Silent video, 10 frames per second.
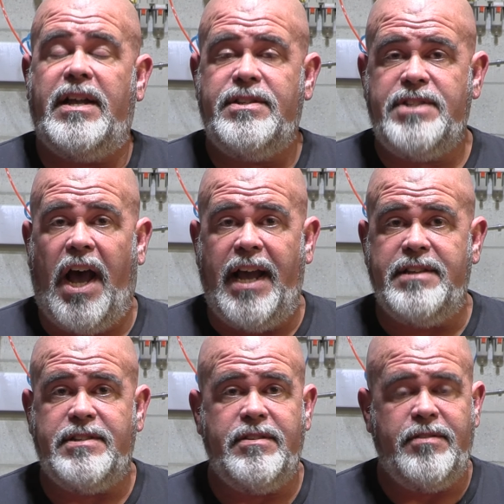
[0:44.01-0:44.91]

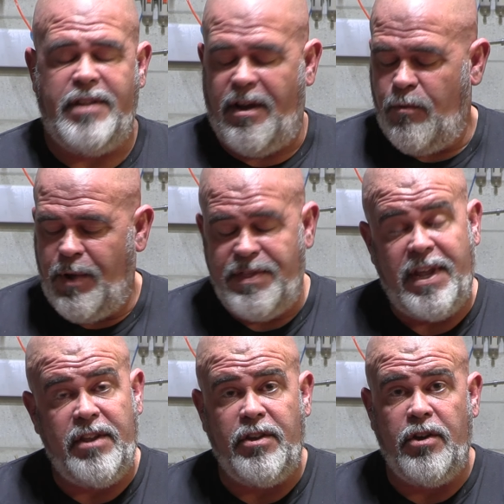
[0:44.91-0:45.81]
Size. Now, one
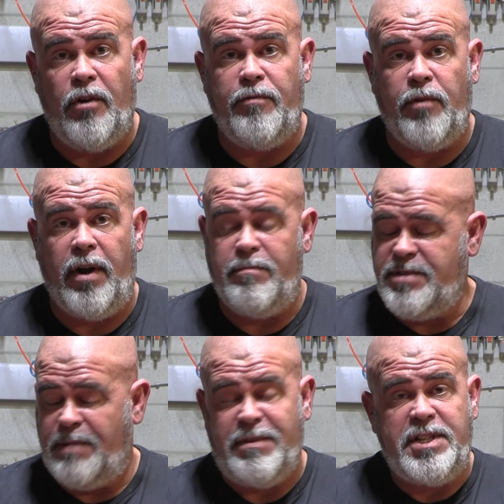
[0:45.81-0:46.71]
thing, you can go from
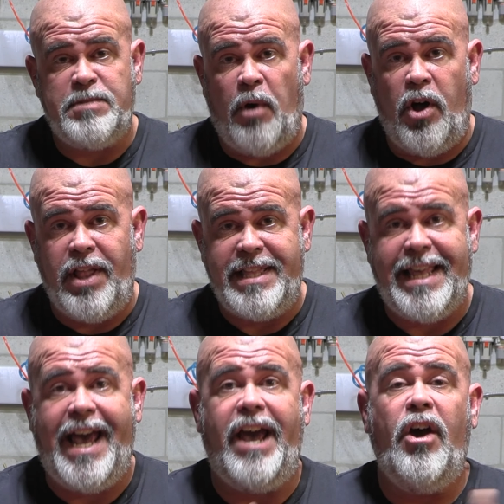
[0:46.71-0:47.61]
something small like
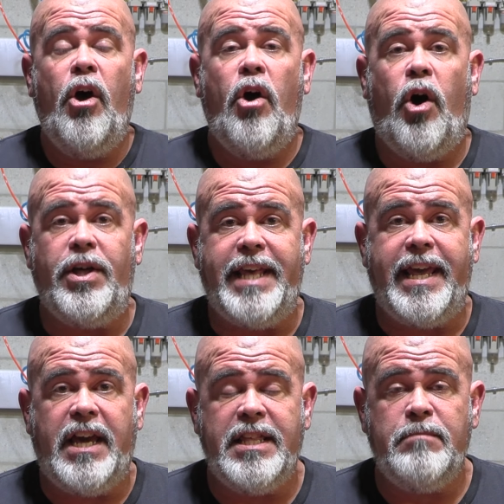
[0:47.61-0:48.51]
that on a
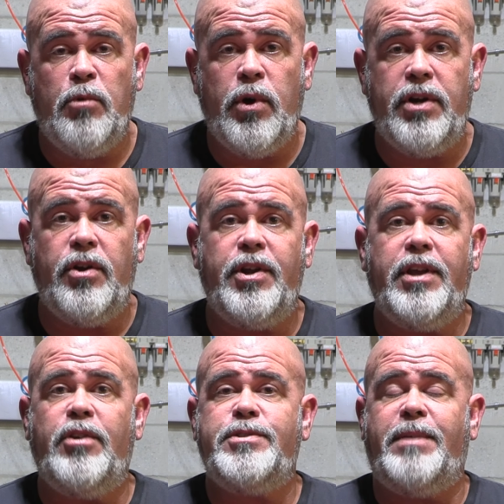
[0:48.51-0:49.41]
cutting board, or you can
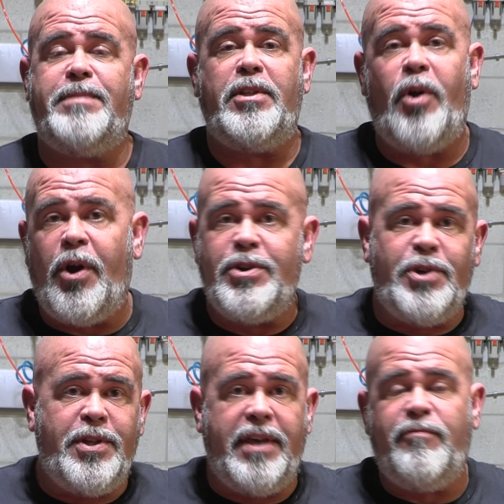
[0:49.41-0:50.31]
go something large
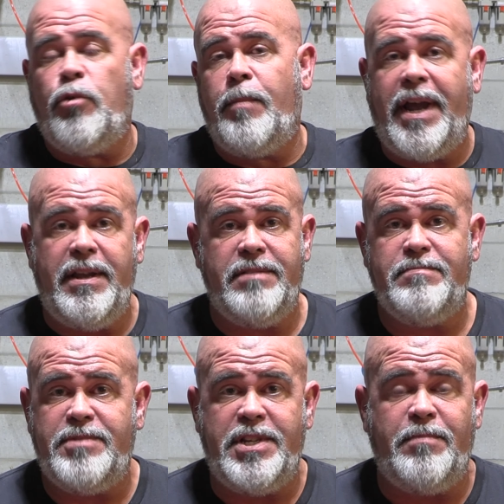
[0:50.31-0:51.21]
on a 4x
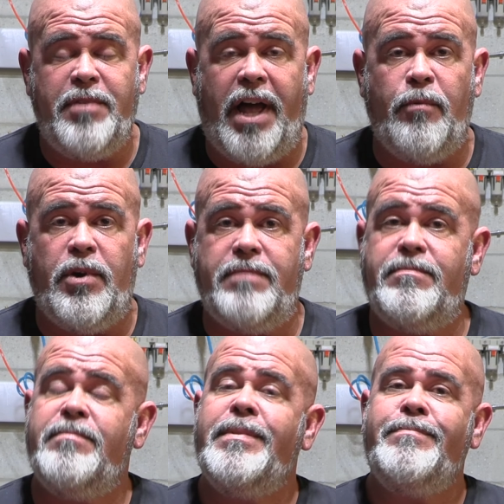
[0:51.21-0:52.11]
sheet of plywood.
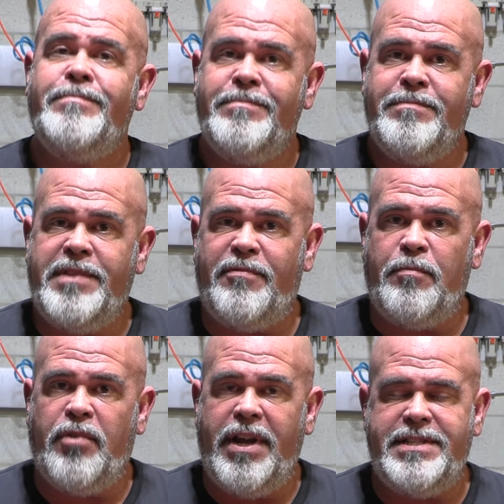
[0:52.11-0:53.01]

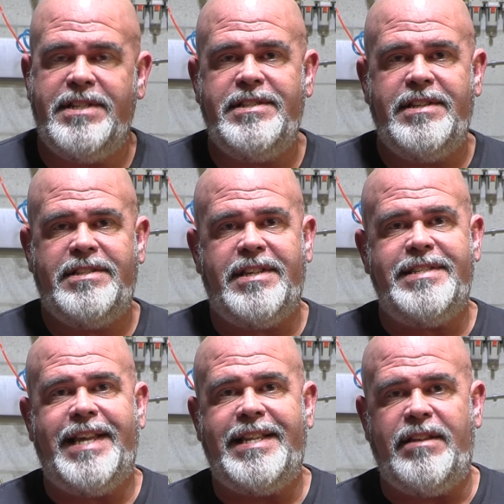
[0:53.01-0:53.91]
Different prices. It's going
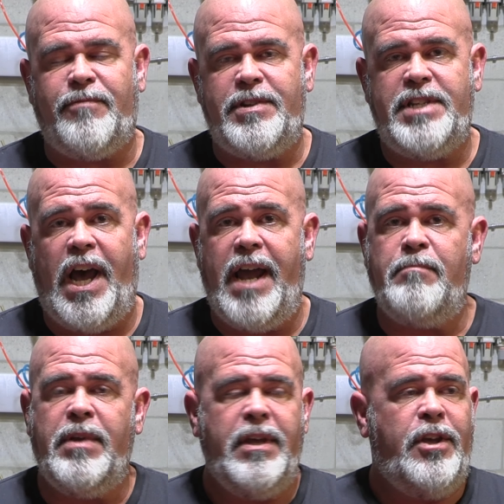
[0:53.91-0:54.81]
to take different
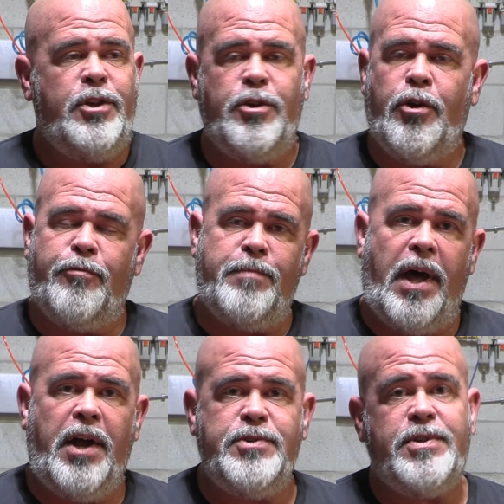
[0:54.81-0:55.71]
time. You can go from the
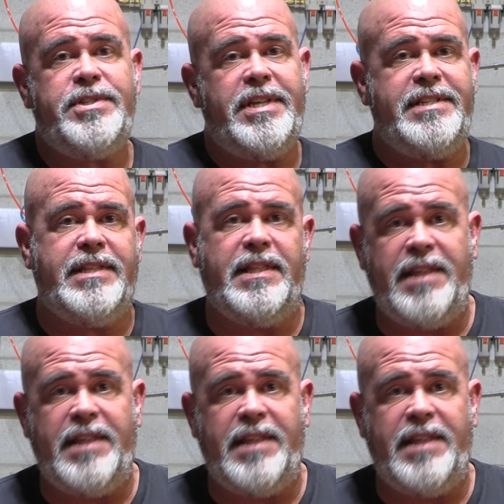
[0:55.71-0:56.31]
hundreds into the